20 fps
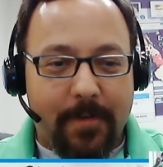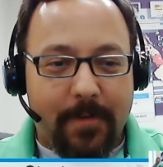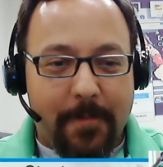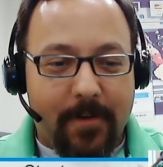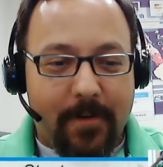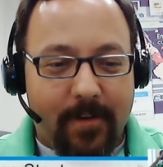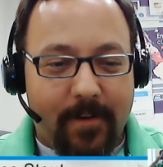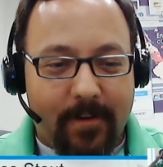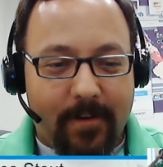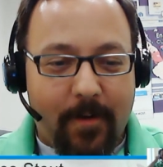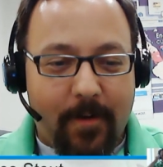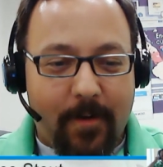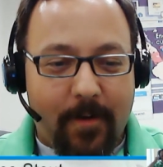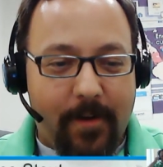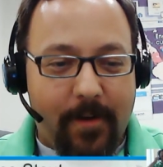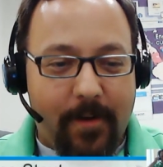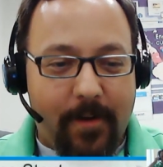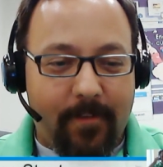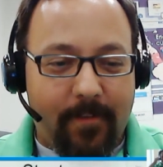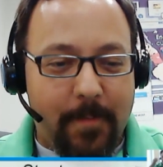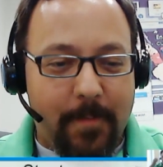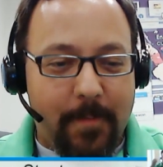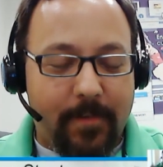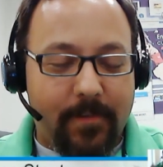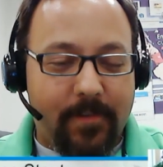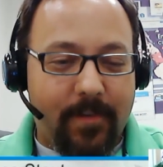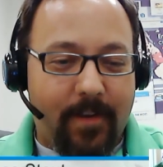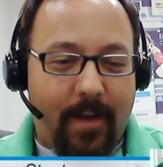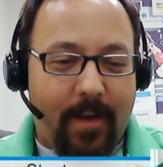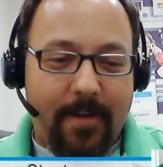I'm going to go out on a limb and
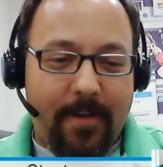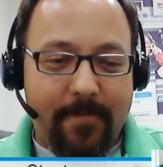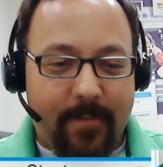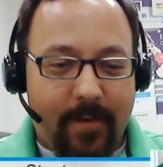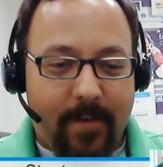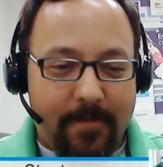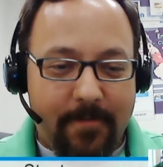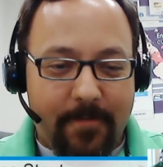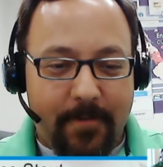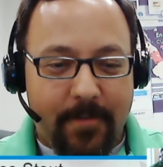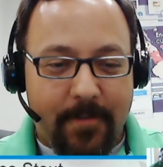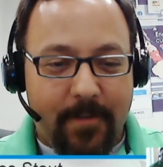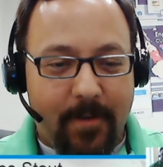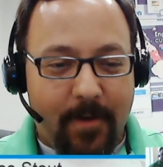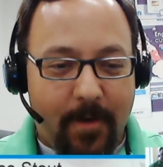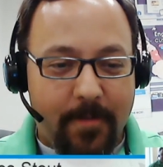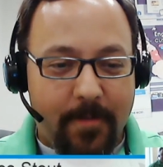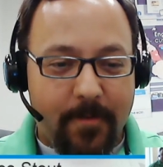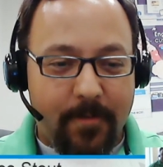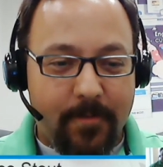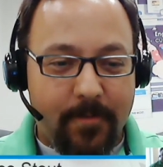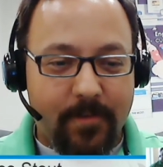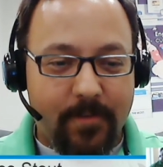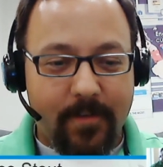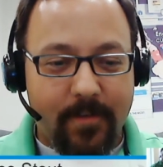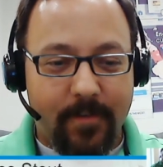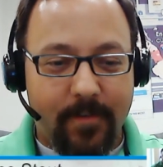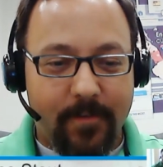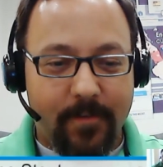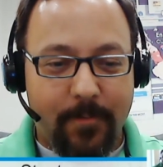say I fight for the authors
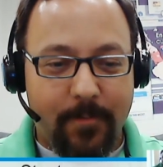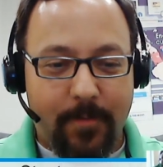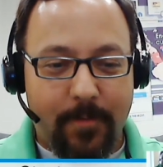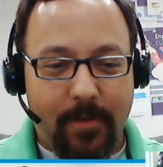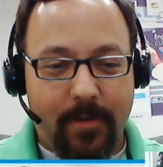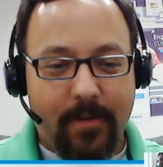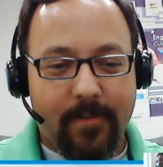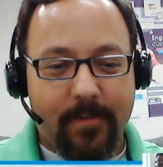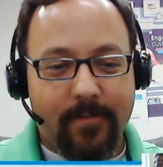this week.